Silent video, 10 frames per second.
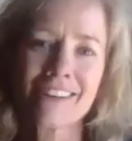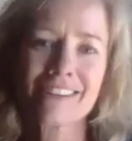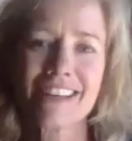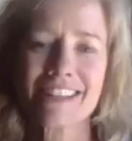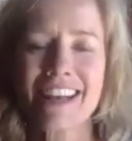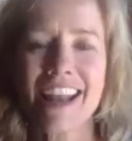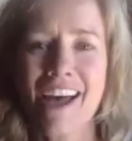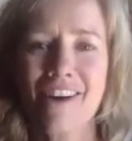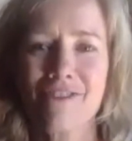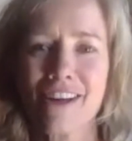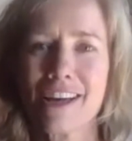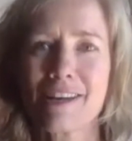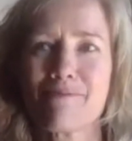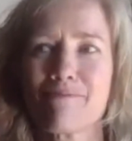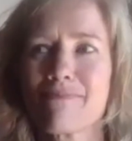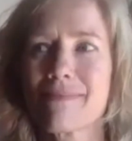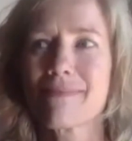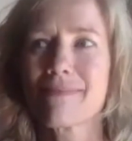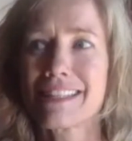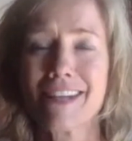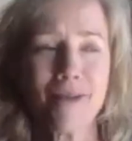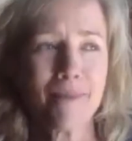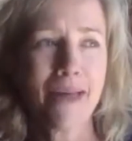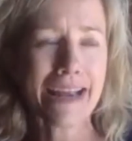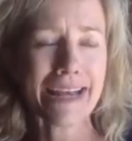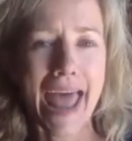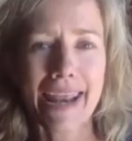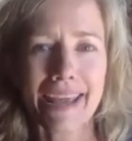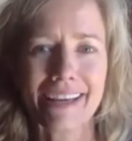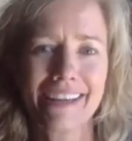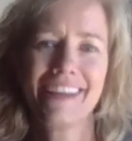doesn't have it's not magnetic.